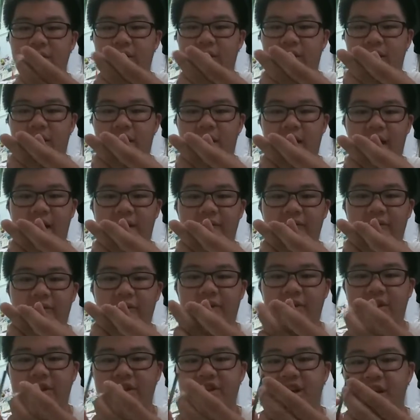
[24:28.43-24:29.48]
And
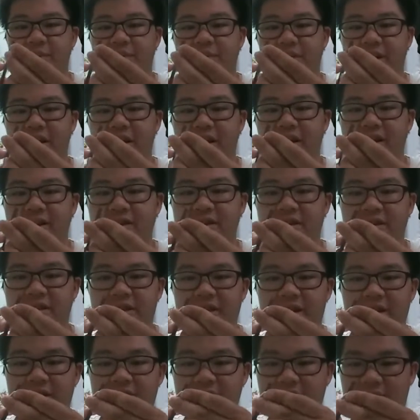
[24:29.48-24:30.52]
the Japanese
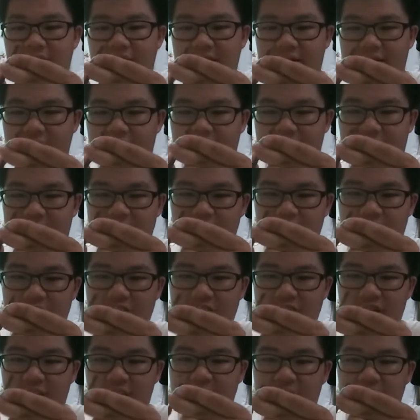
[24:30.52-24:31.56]

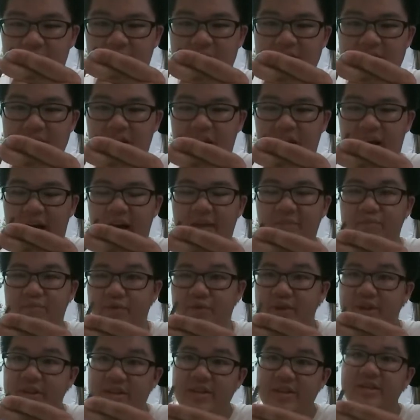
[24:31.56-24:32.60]
have
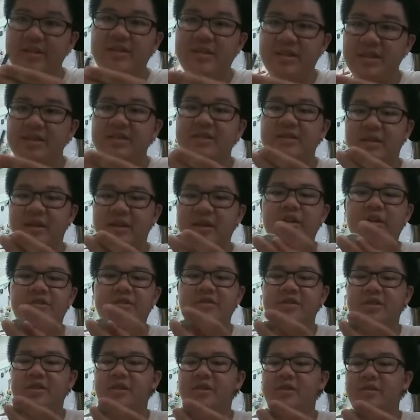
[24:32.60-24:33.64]
pretty decent English
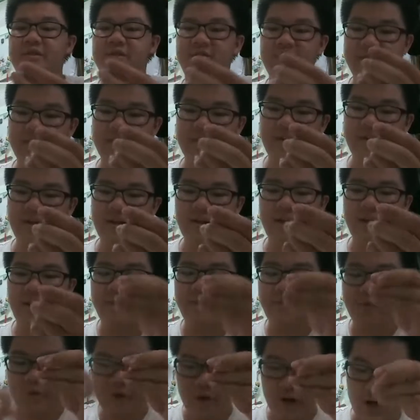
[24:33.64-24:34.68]
skills. Like if
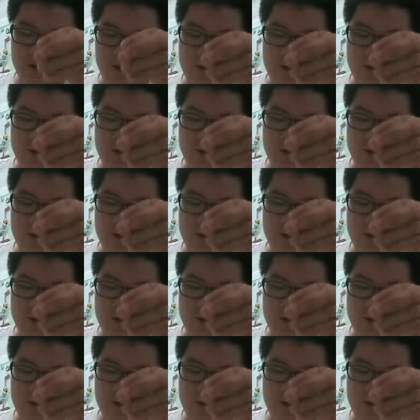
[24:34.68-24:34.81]
you're not